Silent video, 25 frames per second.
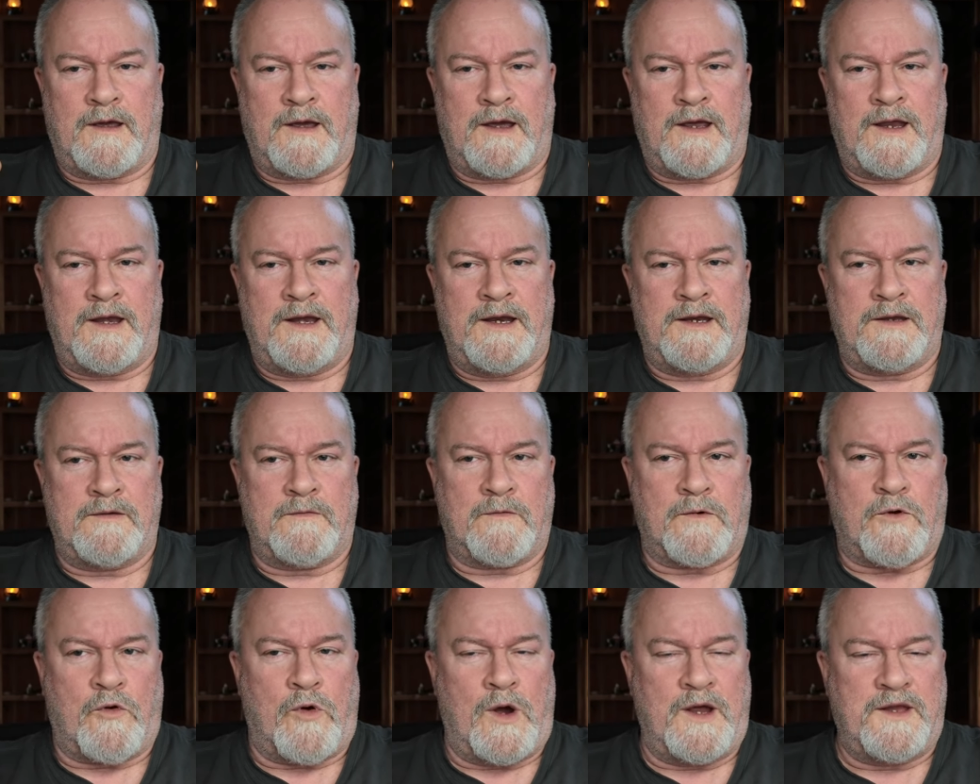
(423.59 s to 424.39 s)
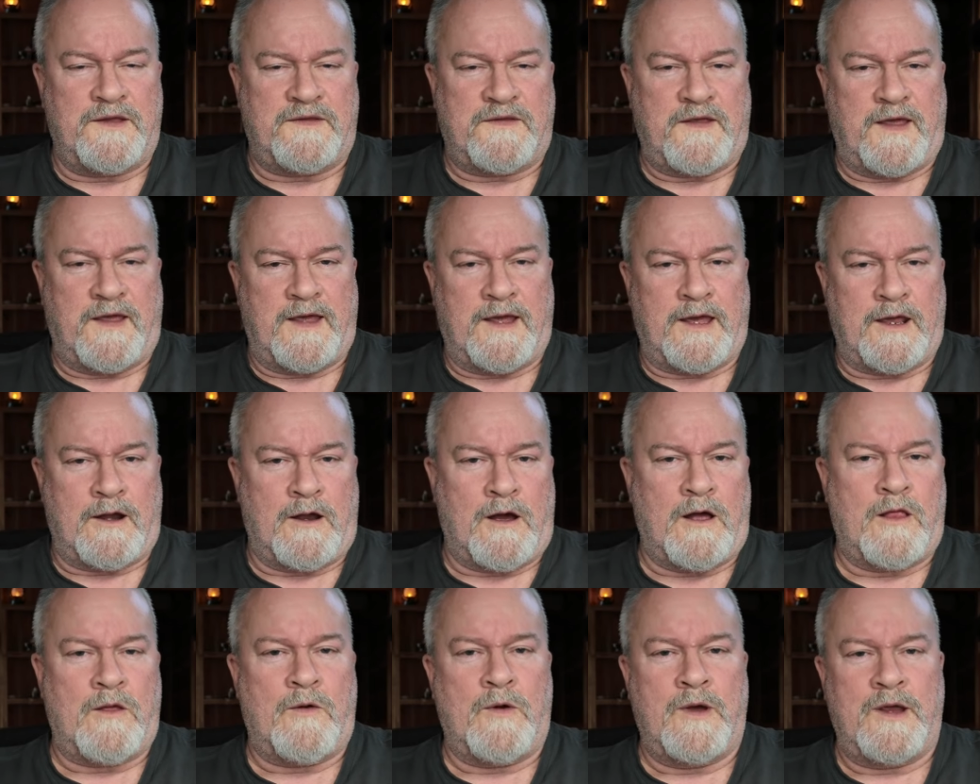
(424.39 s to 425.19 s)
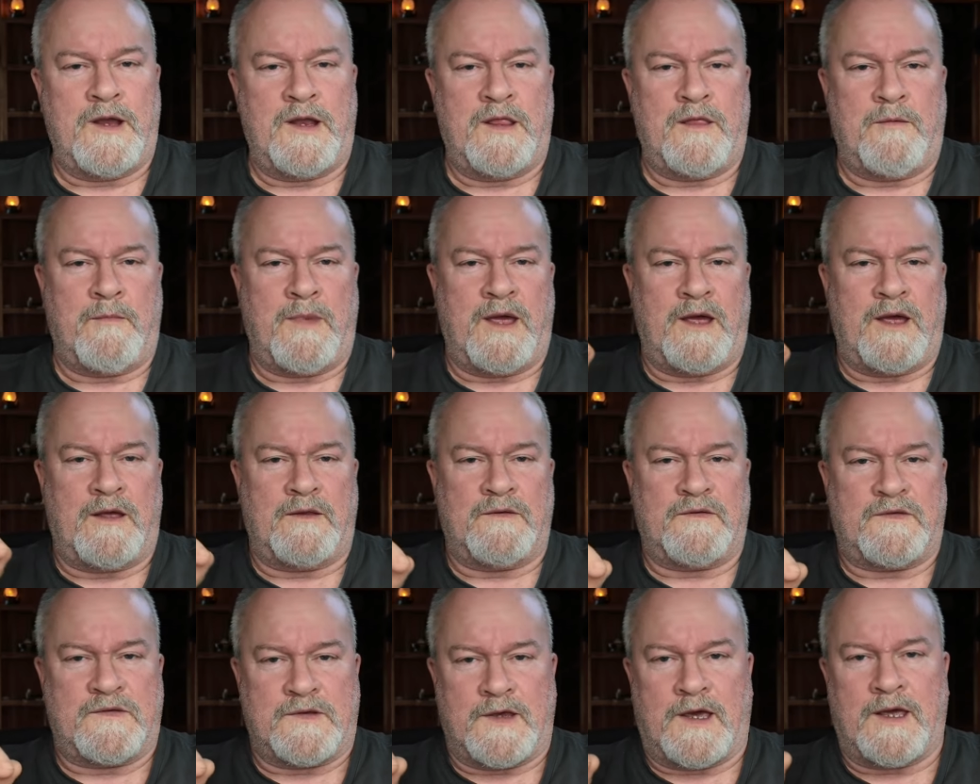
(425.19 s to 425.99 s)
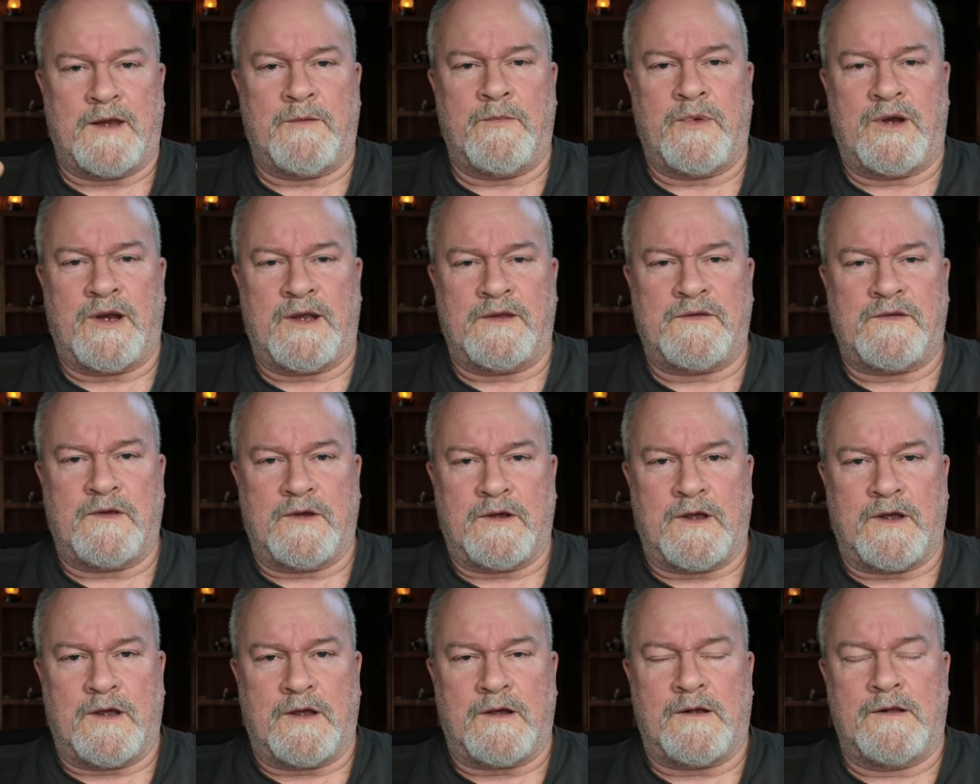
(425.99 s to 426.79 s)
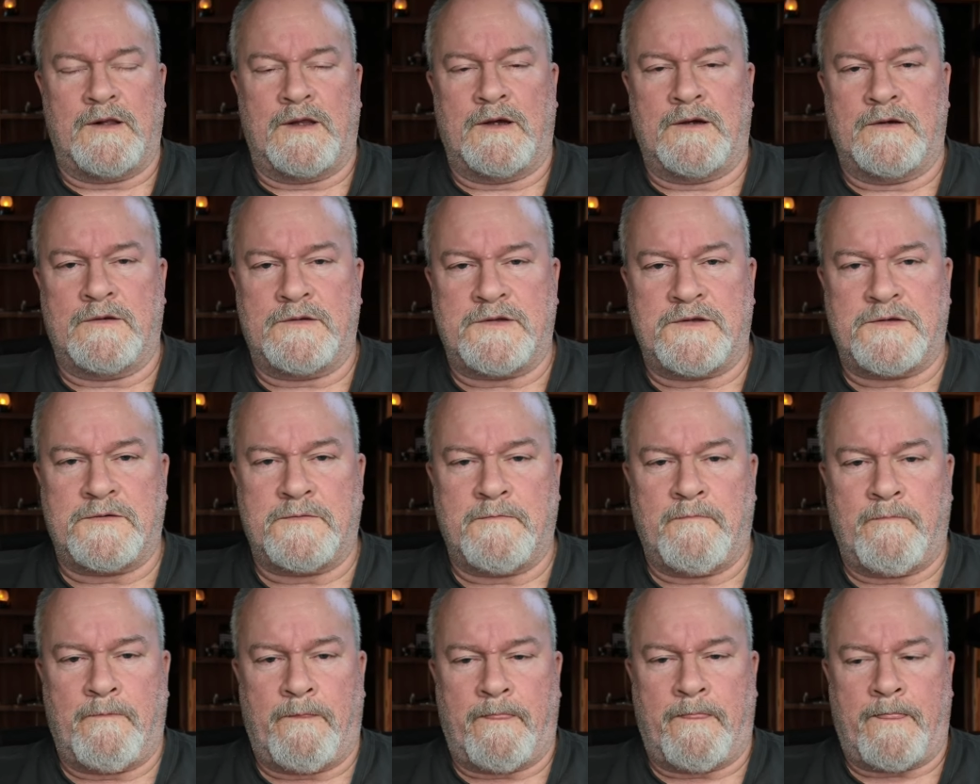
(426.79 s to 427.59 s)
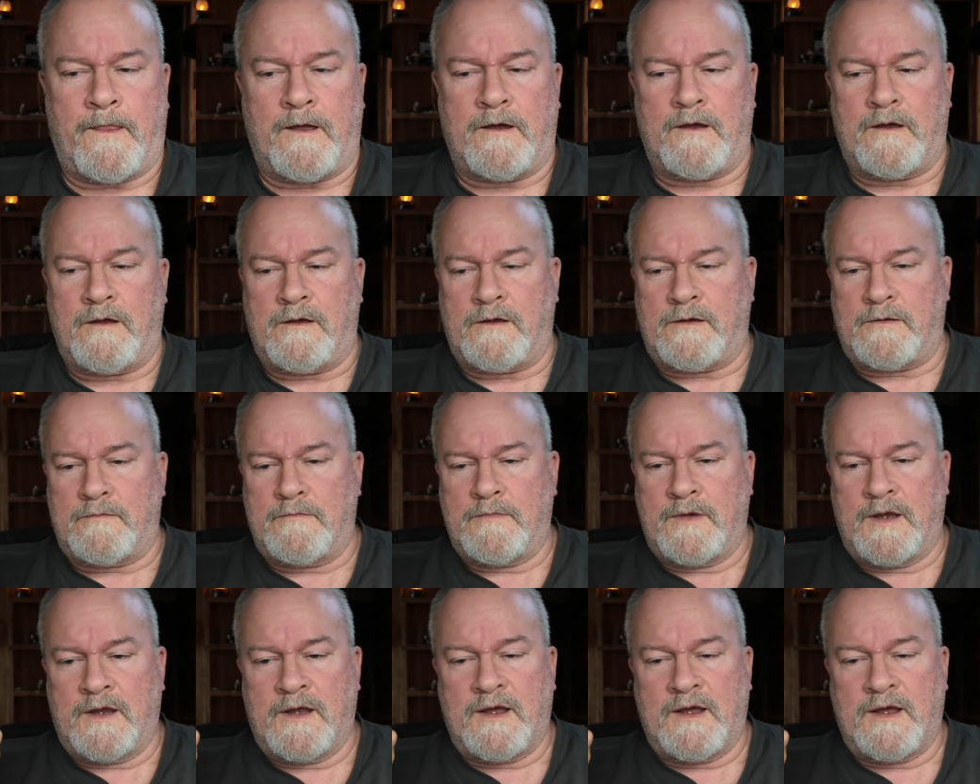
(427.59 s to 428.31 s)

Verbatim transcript: I didn't quite take it all the way to the mountainside but I took it close uh,